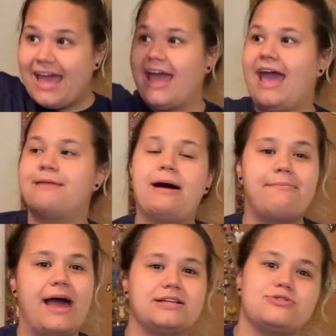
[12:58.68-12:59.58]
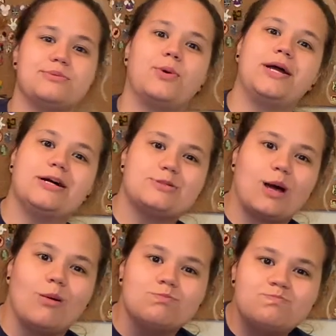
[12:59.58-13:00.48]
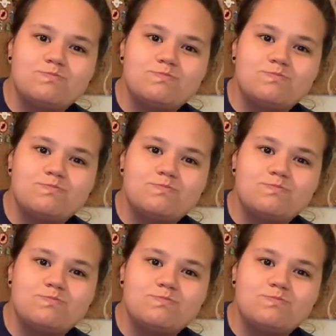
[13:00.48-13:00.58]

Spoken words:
and my Backstreet Boy goes home.